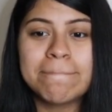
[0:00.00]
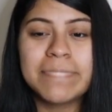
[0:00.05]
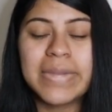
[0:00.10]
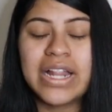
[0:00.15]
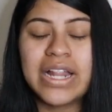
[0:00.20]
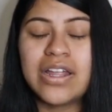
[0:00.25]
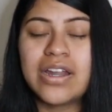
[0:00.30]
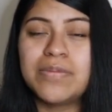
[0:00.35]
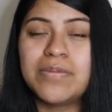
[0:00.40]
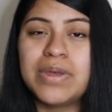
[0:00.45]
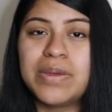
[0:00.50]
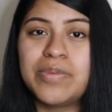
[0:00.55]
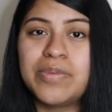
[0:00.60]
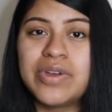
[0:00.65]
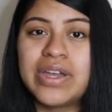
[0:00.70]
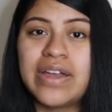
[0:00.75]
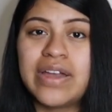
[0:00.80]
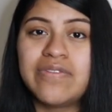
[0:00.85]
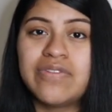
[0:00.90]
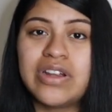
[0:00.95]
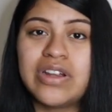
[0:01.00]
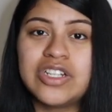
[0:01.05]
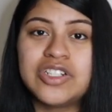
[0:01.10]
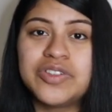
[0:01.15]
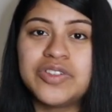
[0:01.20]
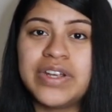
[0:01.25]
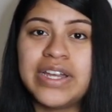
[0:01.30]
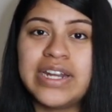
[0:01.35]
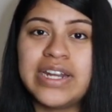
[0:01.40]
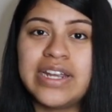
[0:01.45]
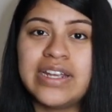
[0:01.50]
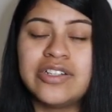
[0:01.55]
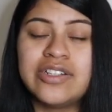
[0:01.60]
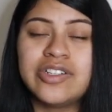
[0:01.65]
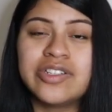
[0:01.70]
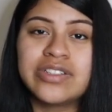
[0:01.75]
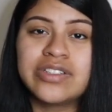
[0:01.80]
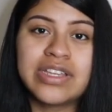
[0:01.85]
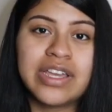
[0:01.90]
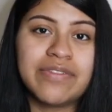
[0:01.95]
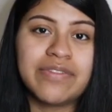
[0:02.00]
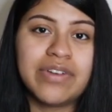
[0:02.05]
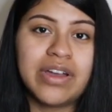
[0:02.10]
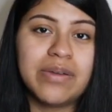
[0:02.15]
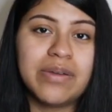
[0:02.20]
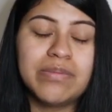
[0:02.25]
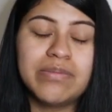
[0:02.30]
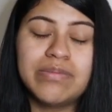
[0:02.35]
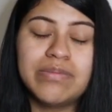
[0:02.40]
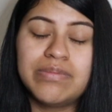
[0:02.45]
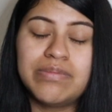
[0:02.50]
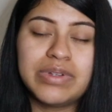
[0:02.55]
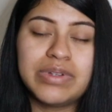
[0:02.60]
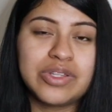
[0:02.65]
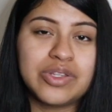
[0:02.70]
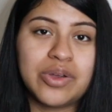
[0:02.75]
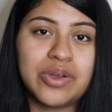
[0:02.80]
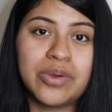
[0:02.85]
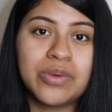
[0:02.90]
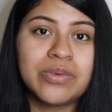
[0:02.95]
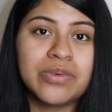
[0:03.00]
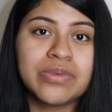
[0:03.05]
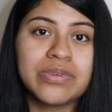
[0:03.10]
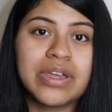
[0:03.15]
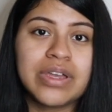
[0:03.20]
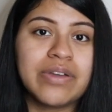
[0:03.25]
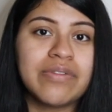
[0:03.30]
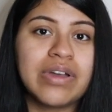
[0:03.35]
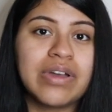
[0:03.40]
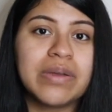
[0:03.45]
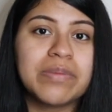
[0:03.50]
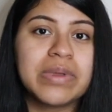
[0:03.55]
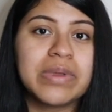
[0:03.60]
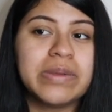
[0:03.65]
lot of people get frustrated and just give up, but don't give up.